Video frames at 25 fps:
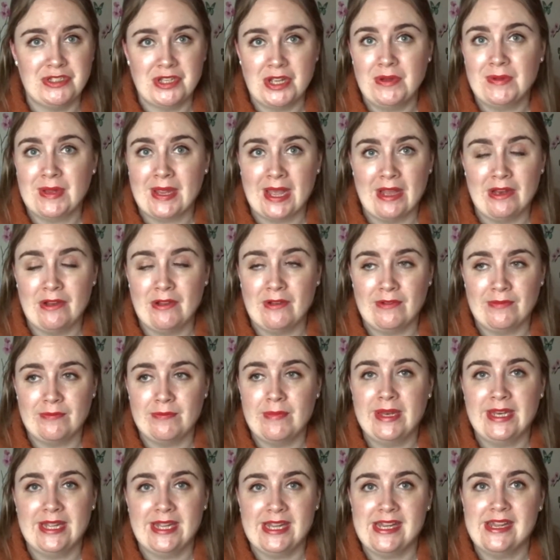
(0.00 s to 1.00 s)
I don't get a lot
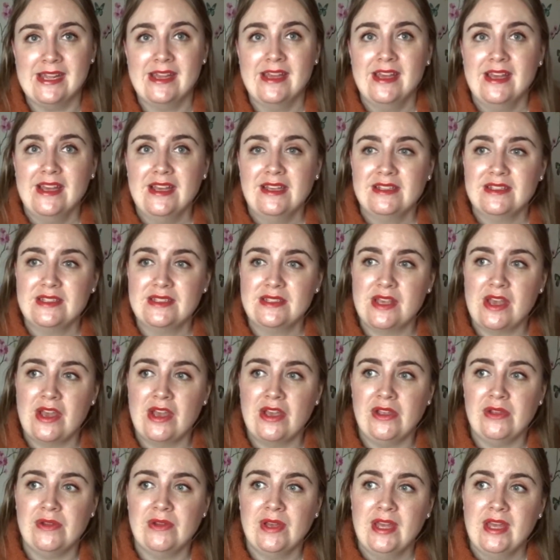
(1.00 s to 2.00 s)
of money.
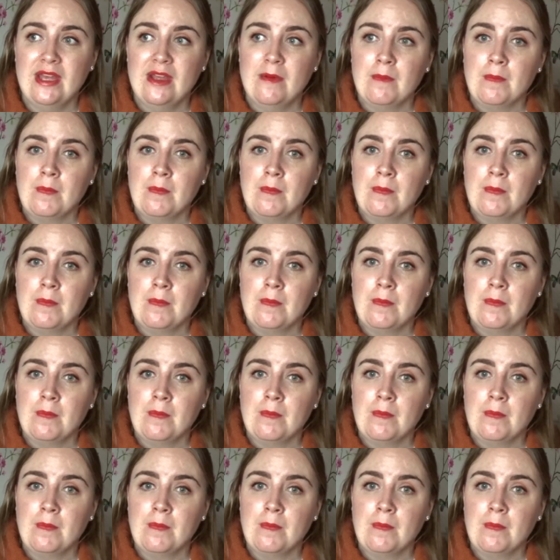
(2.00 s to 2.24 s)
So,